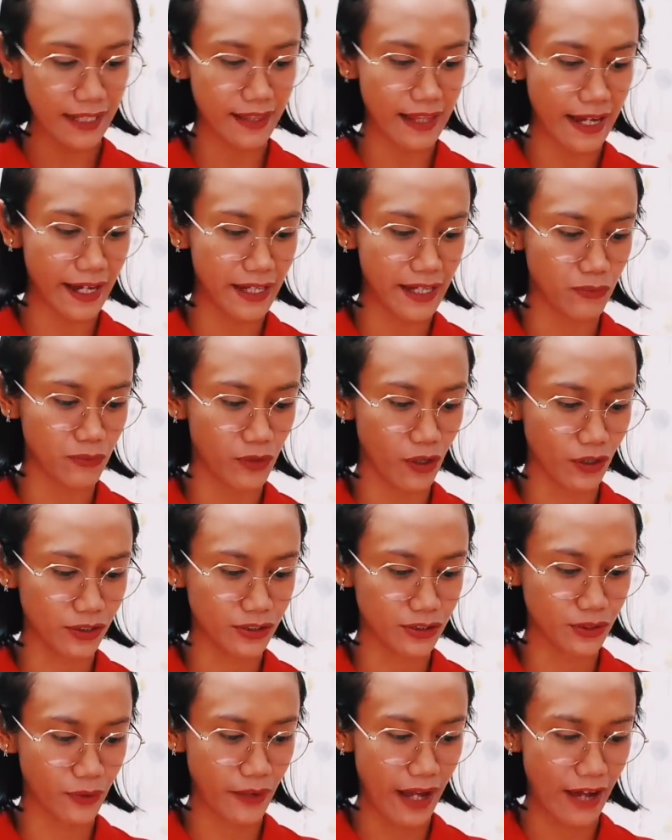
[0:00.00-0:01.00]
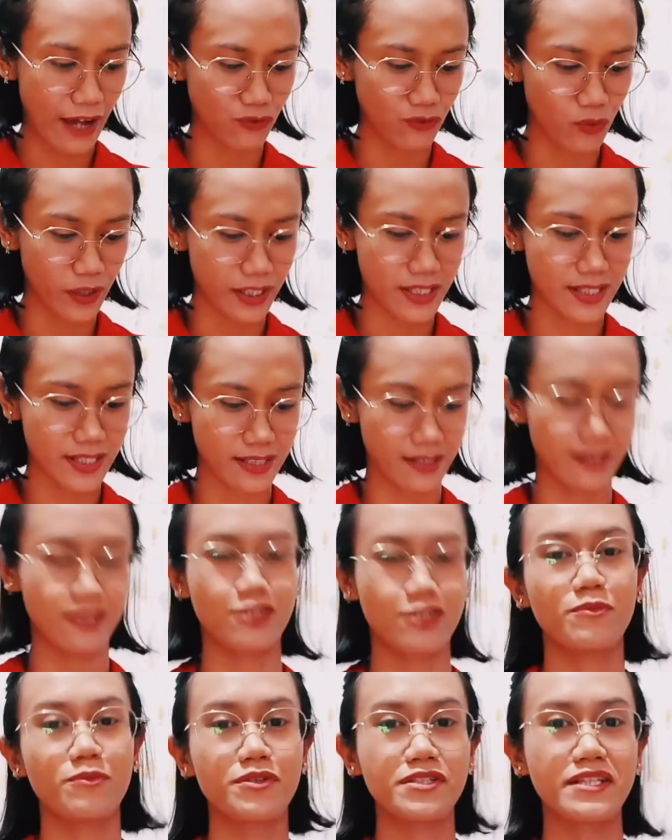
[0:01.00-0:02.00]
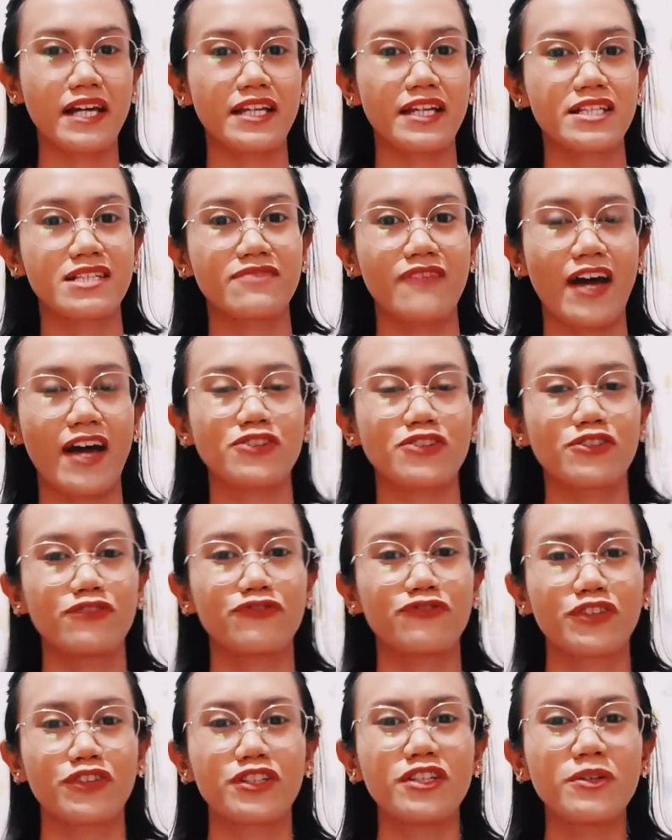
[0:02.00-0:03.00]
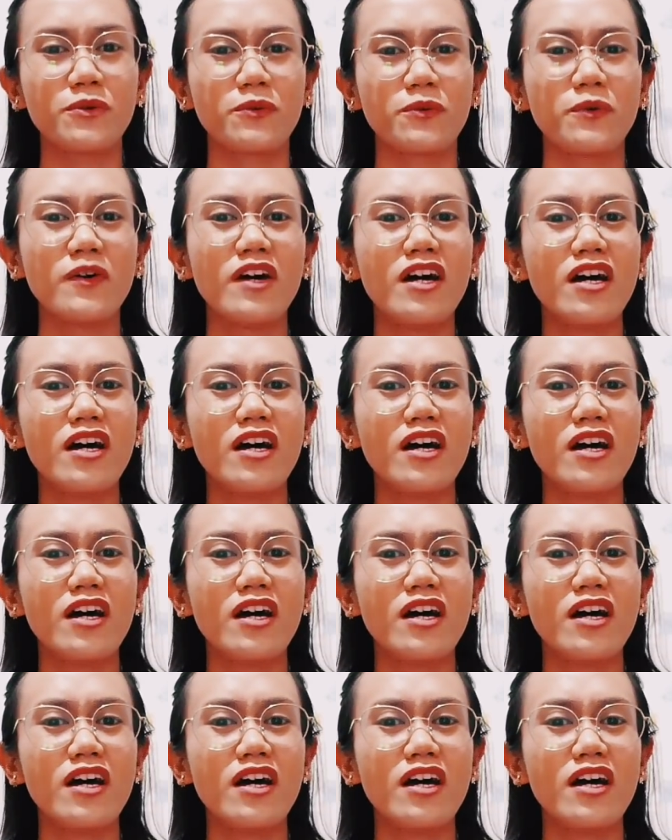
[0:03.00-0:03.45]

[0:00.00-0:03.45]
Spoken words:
Then we also have, what is customer satisfaction for you?